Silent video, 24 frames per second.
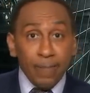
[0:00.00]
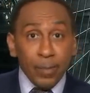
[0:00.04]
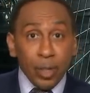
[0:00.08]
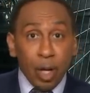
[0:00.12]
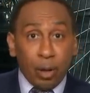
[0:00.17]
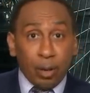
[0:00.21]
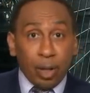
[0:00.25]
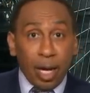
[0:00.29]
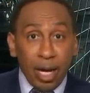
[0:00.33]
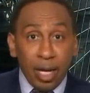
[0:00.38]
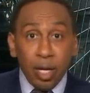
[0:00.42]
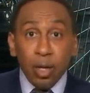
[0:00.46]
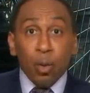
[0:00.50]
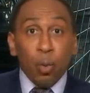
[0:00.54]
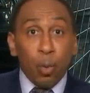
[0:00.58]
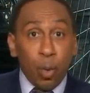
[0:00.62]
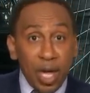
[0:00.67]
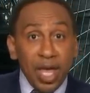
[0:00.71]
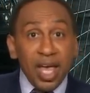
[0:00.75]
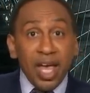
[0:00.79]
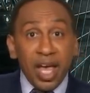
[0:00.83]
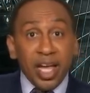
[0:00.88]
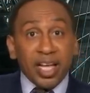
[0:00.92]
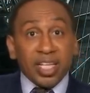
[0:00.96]
Okay?
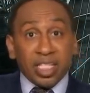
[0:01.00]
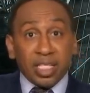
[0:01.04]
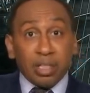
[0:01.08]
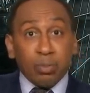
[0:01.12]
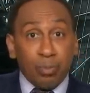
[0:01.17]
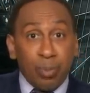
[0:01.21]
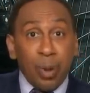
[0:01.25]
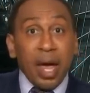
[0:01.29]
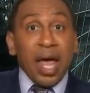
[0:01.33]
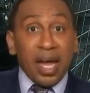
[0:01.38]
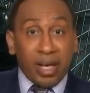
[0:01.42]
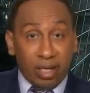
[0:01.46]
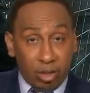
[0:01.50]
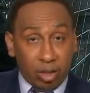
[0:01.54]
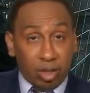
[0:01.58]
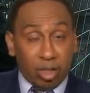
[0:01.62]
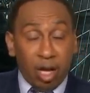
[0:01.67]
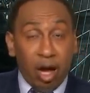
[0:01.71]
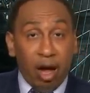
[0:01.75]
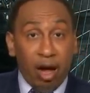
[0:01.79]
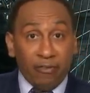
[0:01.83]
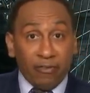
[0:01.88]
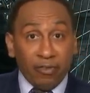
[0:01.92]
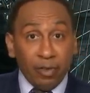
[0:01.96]
We expect
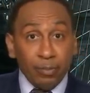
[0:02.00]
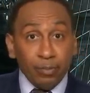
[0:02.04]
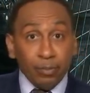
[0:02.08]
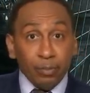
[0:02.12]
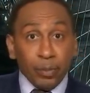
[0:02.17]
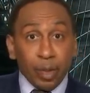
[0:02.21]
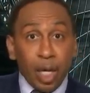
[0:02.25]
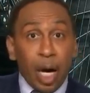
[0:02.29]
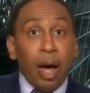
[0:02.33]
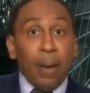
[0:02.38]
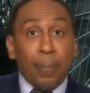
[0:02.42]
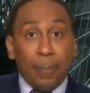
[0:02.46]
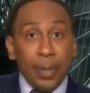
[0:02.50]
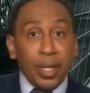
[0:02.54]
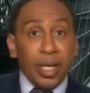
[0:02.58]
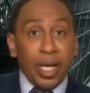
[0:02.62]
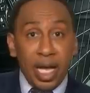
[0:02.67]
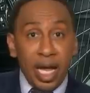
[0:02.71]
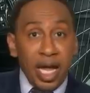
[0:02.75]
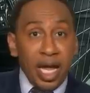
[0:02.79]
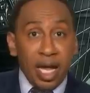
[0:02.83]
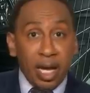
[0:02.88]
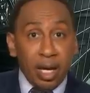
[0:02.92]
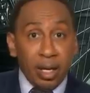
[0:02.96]
stuff up in
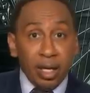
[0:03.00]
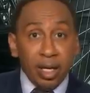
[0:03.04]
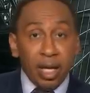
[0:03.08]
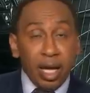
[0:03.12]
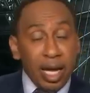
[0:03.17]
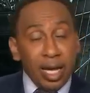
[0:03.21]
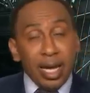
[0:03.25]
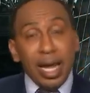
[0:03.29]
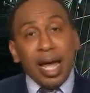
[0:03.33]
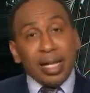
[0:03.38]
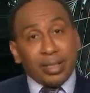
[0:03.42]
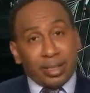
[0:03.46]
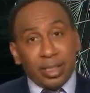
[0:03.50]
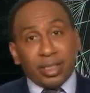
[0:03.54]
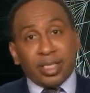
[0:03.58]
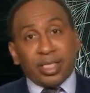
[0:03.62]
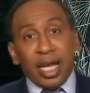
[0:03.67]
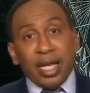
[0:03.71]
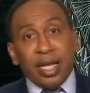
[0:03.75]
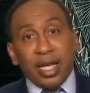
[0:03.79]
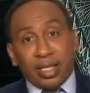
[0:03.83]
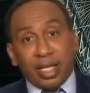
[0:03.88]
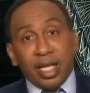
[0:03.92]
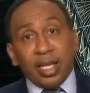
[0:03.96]
here. And not to
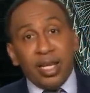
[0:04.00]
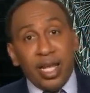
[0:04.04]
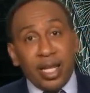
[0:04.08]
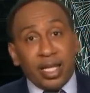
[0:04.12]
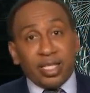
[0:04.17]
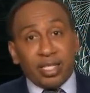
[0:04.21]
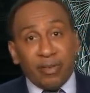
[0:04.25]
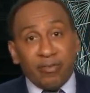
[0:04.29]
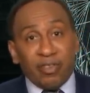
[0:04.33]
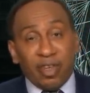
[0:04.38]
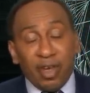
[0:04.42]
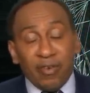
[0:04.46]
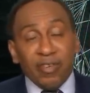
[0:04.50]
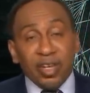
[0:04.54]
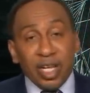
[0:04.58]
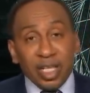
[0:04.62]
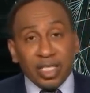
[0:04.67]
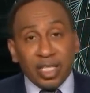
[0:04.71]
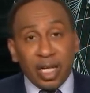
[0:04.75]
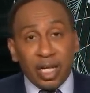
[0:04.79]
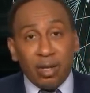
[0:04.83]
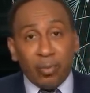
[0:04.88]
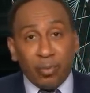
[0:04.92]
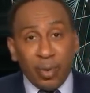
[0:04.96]
say that the Knicks have given
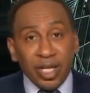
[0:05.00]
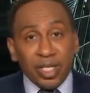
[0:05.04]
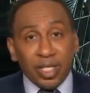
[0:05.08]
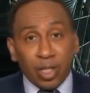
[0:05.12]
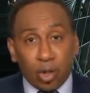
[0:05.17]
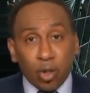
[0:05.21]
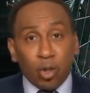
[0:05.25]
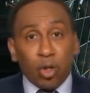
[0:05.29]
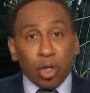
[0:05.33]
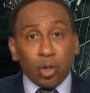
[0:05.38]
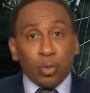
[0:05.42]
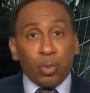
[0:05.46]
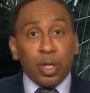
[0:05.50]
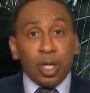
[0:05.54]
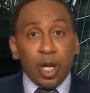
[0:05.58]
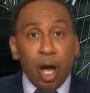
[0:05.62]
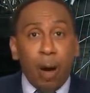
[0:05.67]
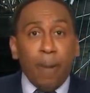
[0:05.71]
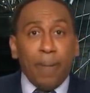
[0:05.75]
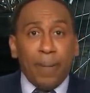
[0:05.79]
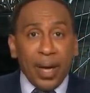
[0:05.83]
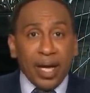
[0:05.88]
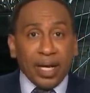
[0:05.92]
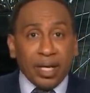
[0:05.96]
us any reason to, because we
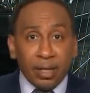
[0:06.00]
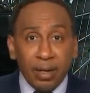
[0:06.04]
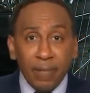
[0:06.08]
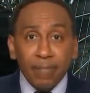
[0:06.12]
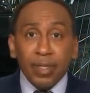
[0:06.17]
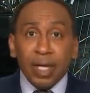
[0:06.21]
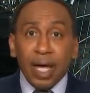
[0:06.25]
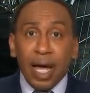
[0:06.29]
know better.